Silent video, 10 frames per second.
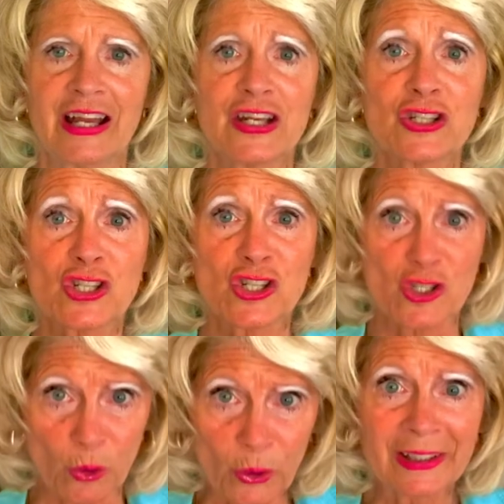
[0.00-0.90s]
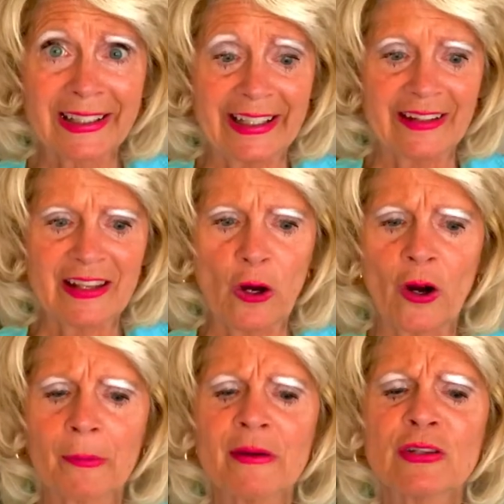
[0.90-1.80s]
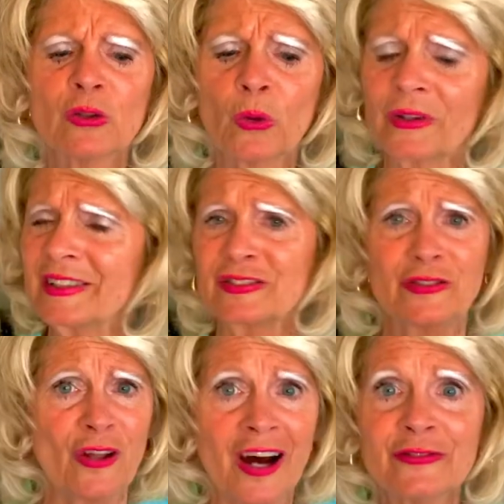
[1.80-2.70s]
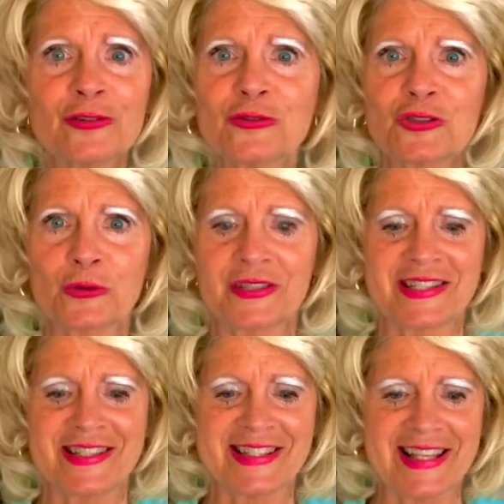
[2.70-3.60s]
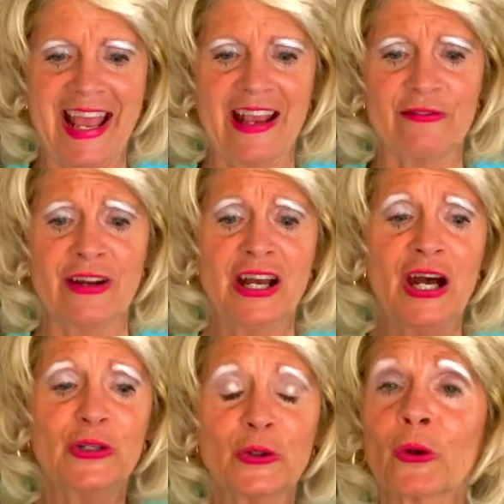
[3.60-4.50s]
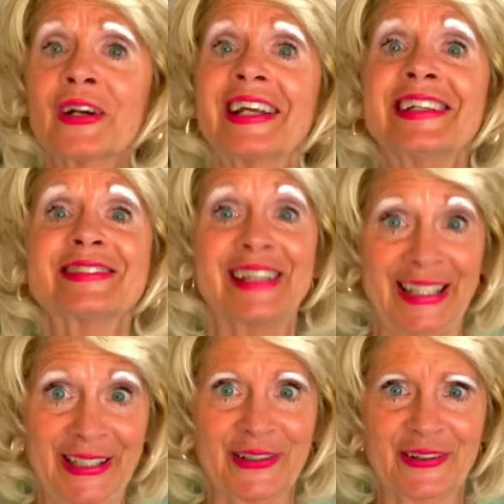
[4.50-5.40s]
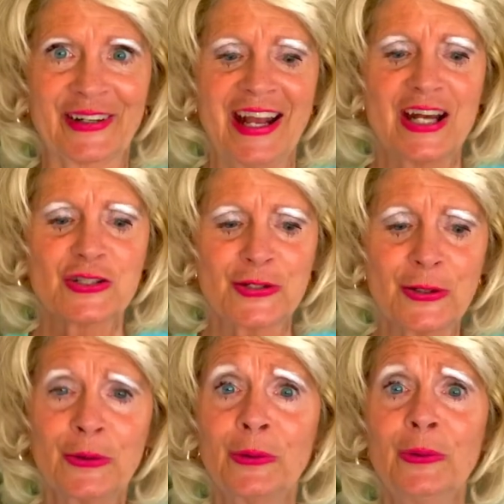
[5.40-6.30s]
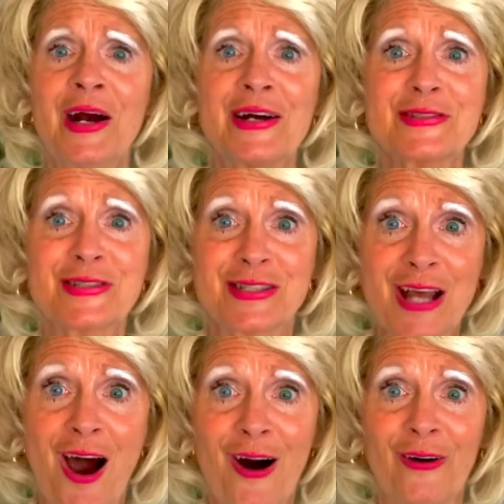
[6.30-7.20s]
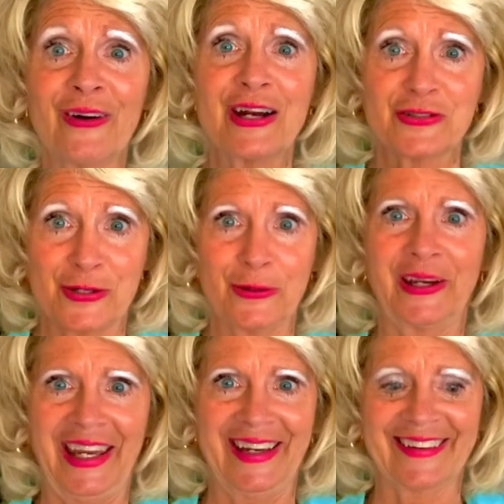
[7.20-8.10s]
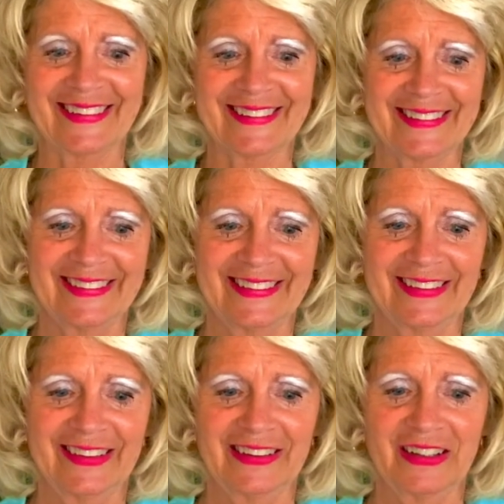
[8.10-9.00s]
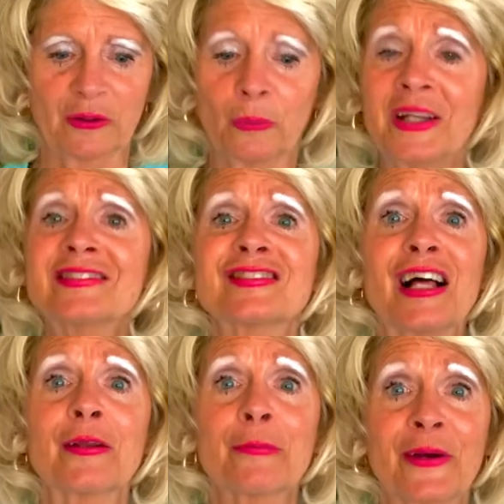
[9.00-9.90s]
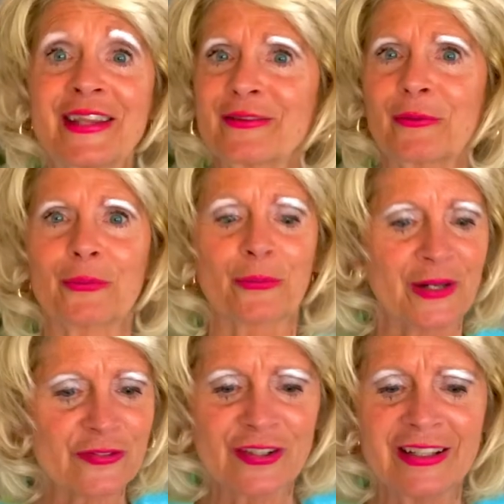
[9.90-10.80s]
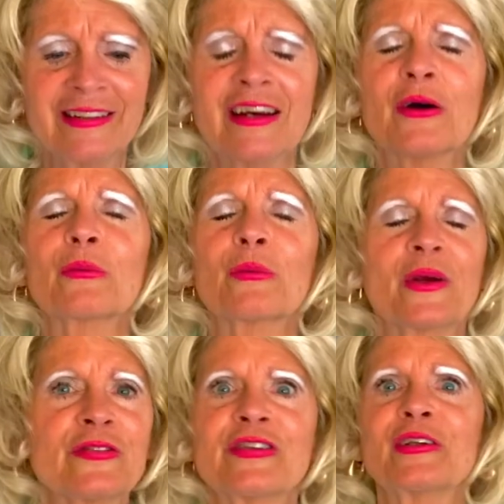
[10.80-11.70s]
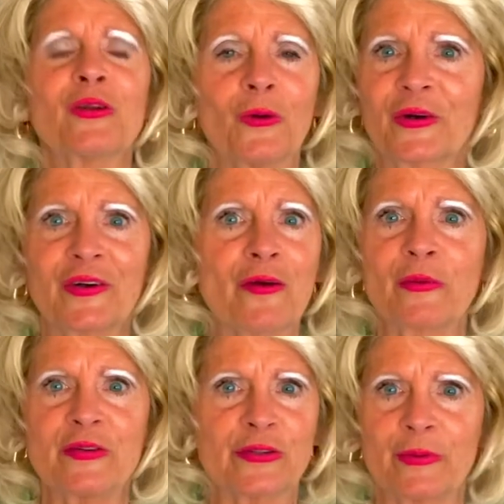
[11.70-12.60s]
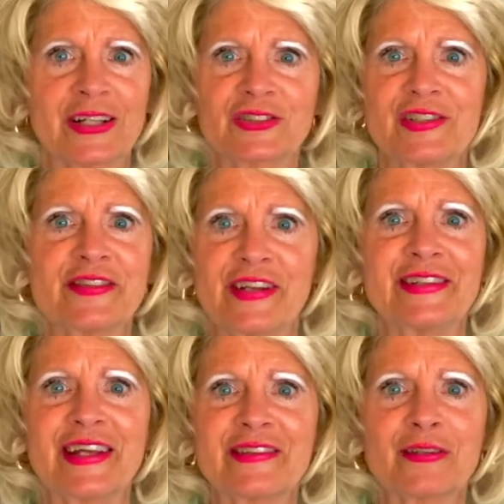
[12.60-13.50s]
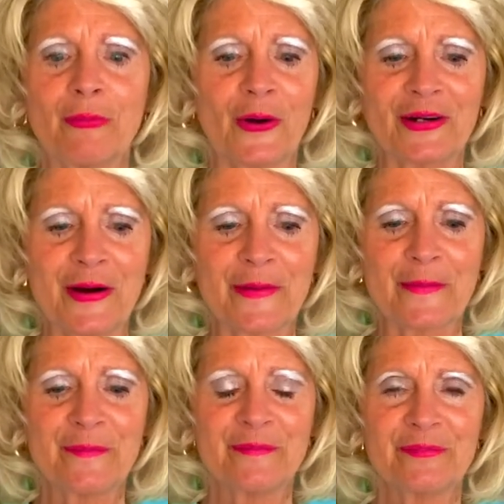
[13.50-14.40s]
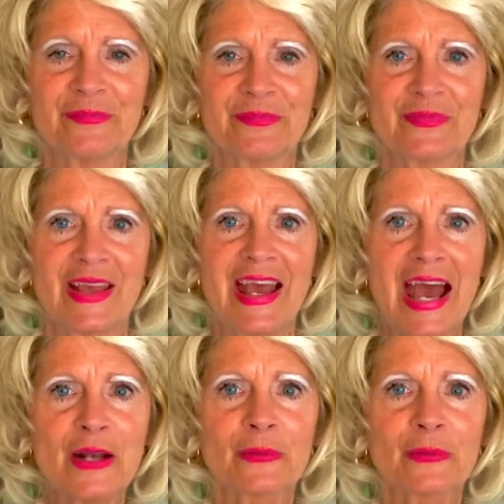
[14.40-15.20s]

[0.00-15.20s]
Surely the arm of the Lord is not too short to save, nor his ear too dull to hear. We celebrate the risen, risen Lord on Resurrection Sunday tomorrow. And